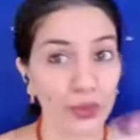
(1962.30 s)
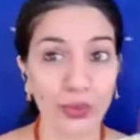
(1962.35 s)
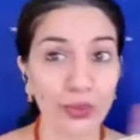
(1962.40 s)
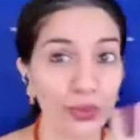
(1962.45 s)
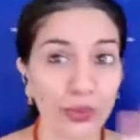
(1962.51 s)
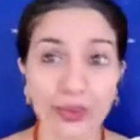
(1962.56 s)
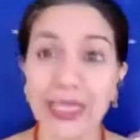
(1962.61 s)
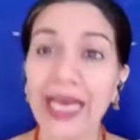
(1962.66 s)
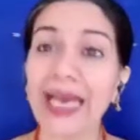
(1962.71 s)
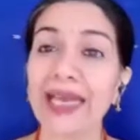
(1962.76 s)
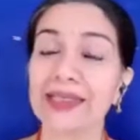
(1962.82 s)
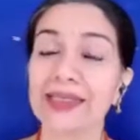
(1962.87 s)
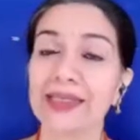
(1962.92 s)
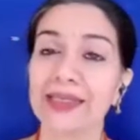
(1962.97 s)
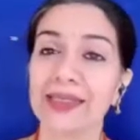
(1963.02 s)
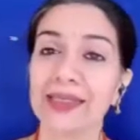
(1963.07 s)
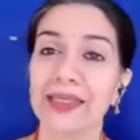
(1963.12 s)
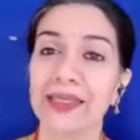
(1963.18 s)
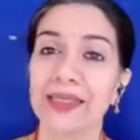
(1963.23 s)
So don't do
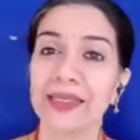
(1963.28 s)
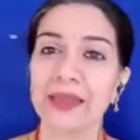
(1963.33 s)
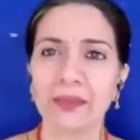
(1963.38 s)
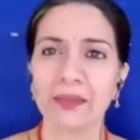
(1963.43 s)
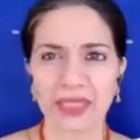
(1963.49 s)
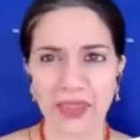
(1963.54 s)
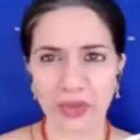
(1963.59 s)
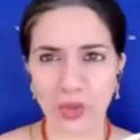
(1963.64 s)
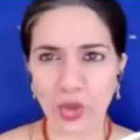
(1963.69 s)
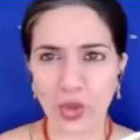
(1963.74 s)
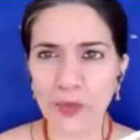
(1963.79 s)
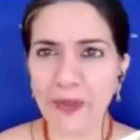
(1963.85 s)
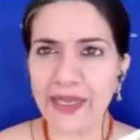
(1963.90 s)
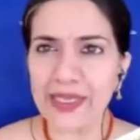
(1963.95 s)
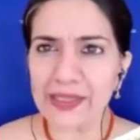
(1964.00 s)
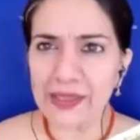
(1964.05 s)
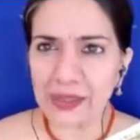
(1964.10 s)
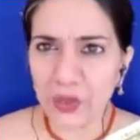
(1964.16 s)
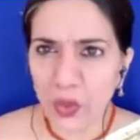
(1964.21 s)
that. But don't
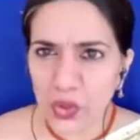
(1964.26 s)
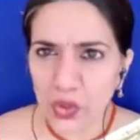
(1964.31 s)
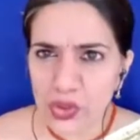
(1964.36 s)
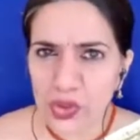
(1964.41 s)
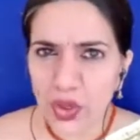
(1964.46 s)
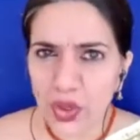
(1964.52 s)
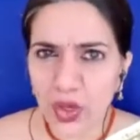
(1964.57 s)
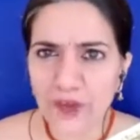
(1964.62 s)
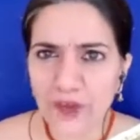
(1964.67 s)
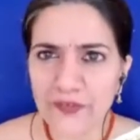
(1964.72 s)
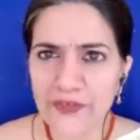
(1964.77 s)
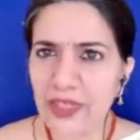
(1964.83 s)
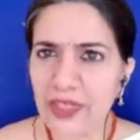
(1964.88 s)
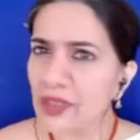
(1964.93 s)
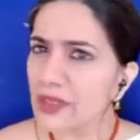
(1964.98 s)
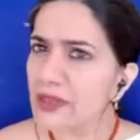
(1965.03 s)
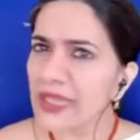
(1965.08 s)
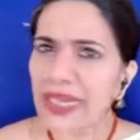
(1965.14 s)
be so soft.